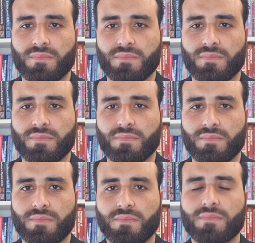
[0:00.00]

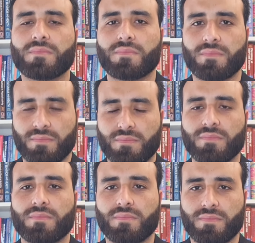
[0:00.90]

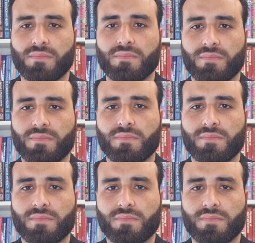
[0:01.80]

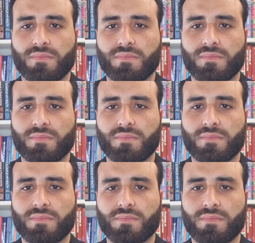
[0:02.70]

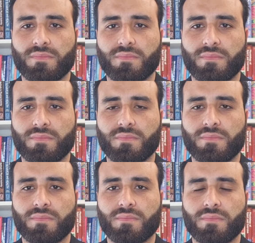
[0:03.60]

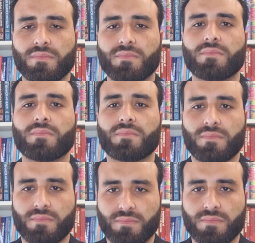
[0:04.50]

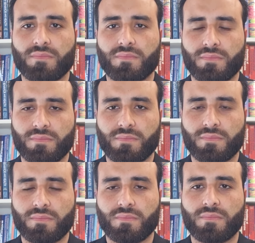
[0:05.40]

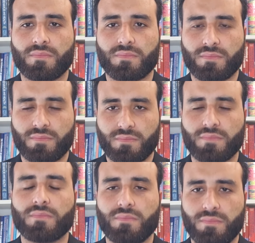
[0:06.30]

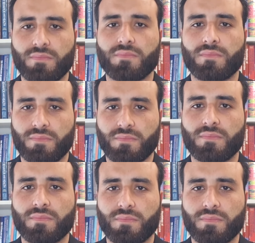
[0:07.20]
(silent)